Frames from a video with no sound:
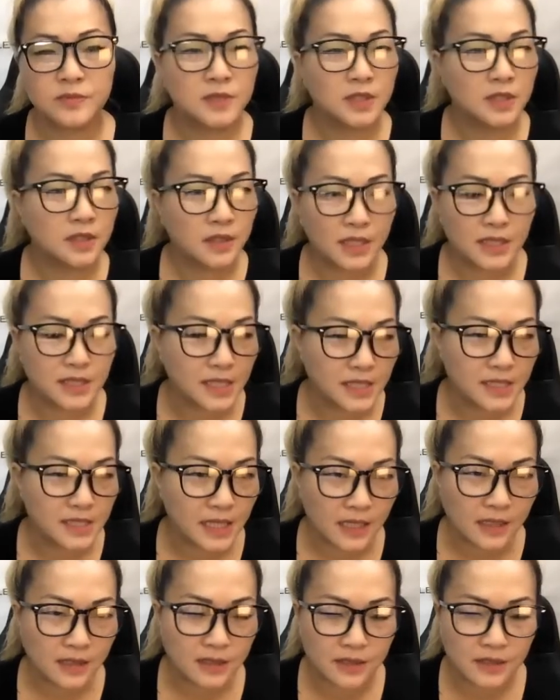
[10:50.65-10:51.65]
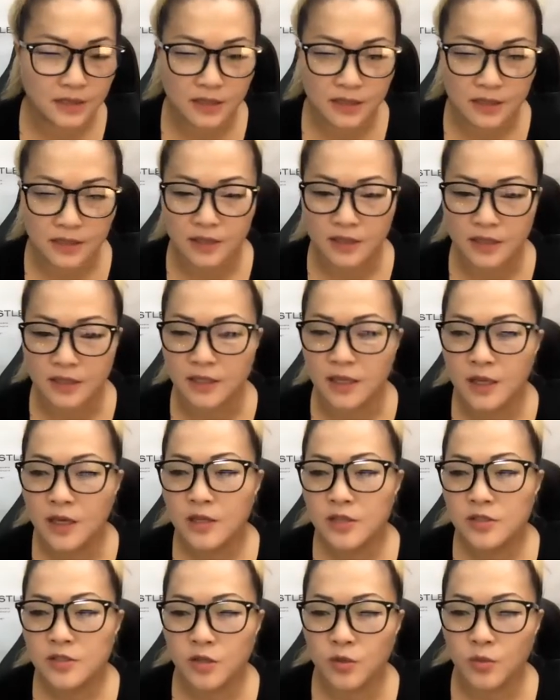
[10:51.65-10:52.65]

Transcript: That's exactly it. Like, so